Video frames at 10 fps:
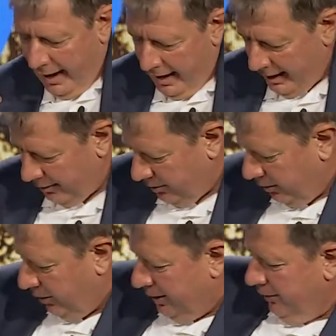
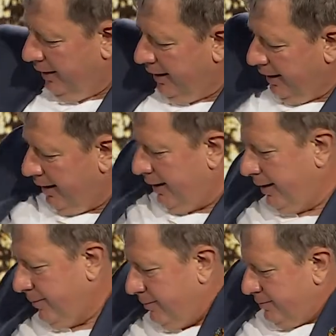I'm wondering,
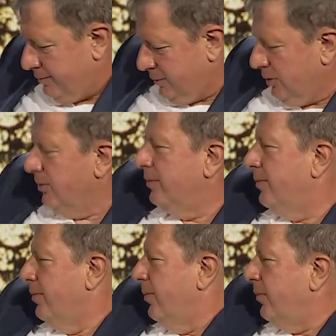so
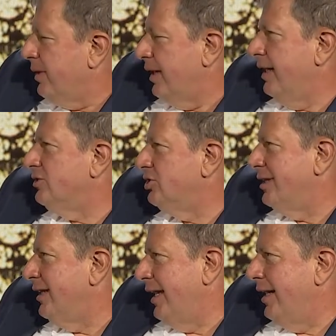with the
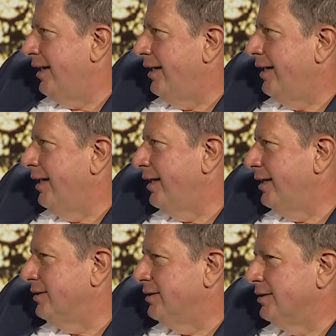ESG data, and at
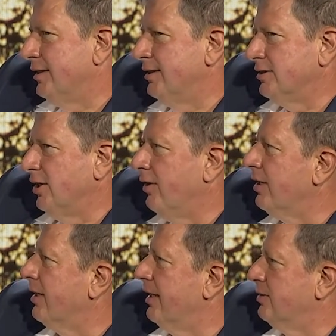least
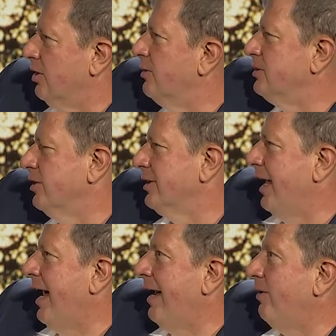historically, it's always looked
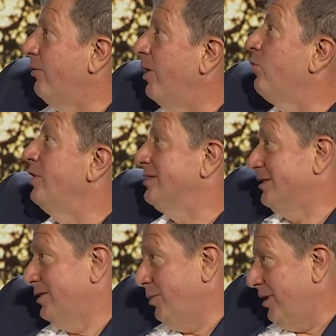at what
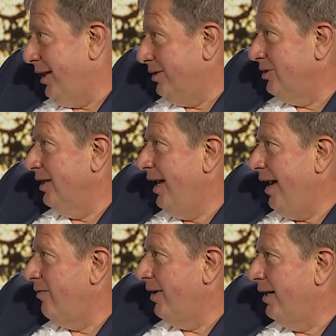risks you potentially
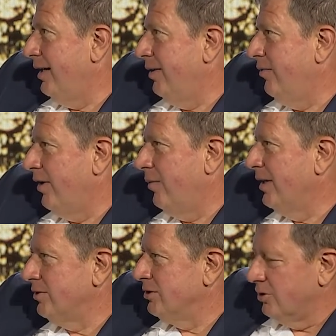have, right, in
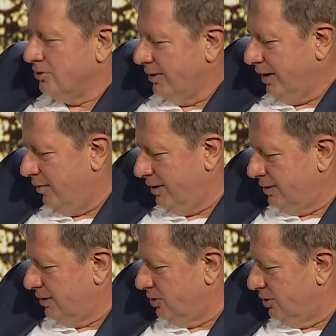environmental, social, and
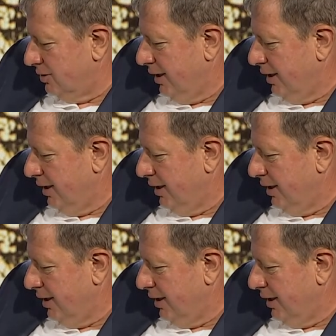governance issues.